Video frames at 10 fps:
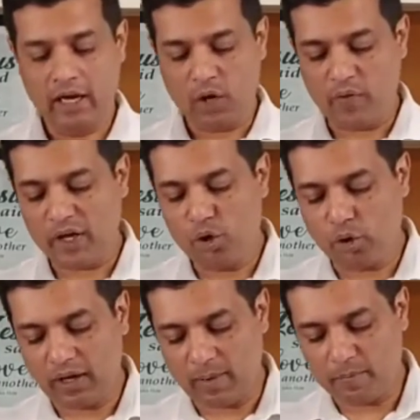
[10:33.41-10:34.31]
Now, when
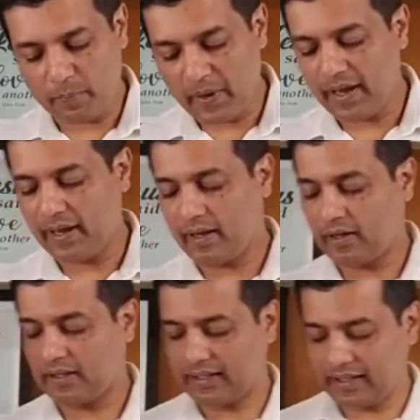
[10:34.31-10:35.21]
you
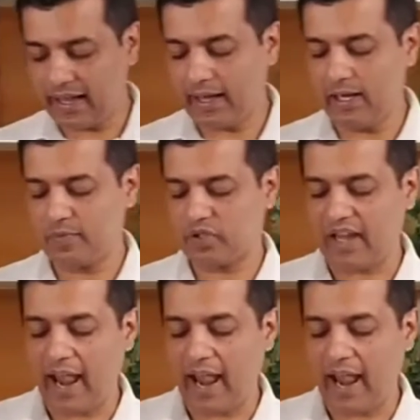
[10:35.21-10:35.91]
compare Caleb's